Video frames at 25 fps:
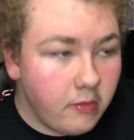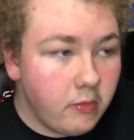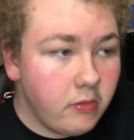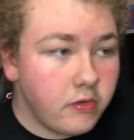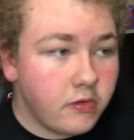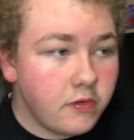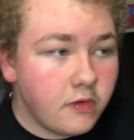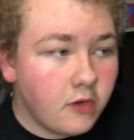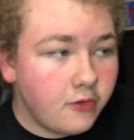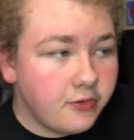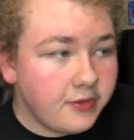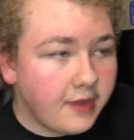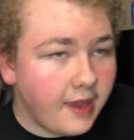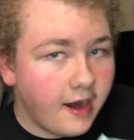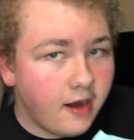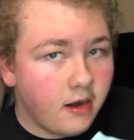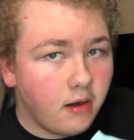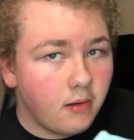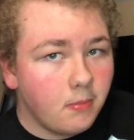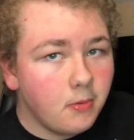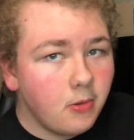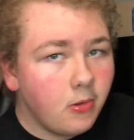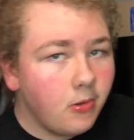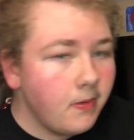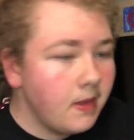was still
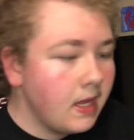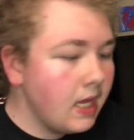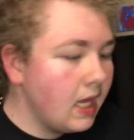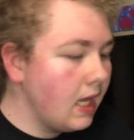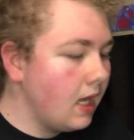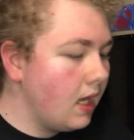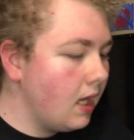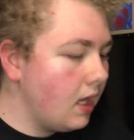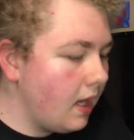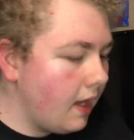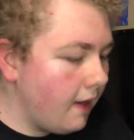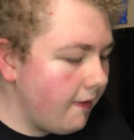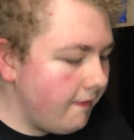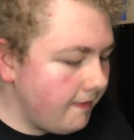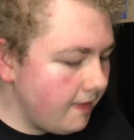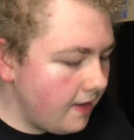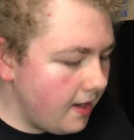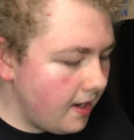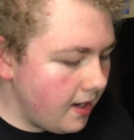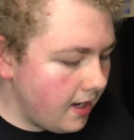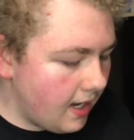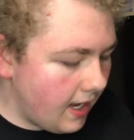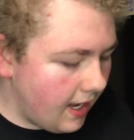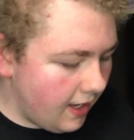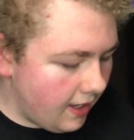terrible. And
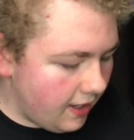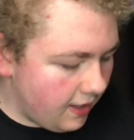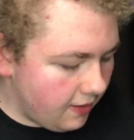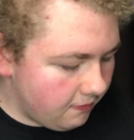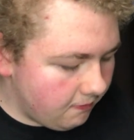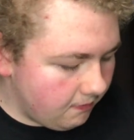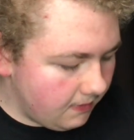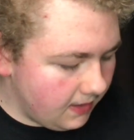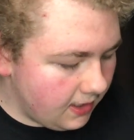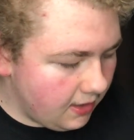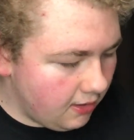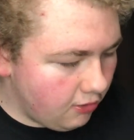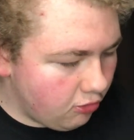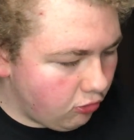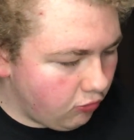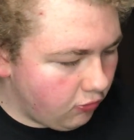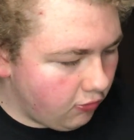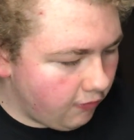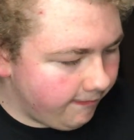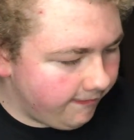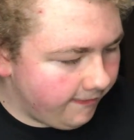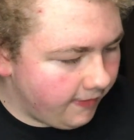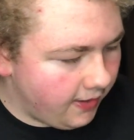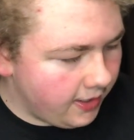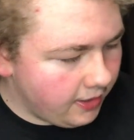then as we get to the
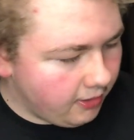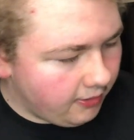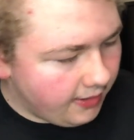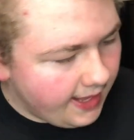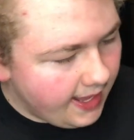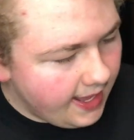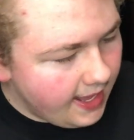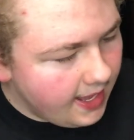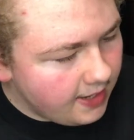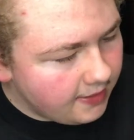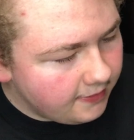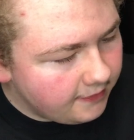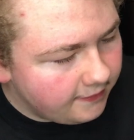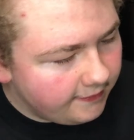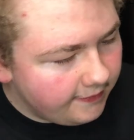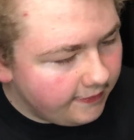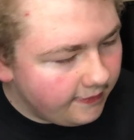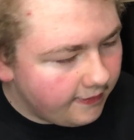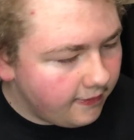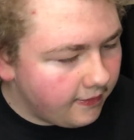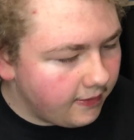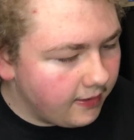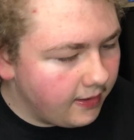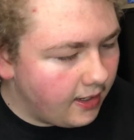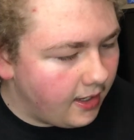final end
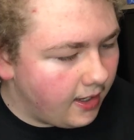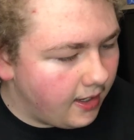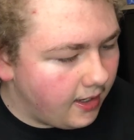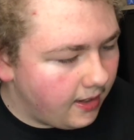here,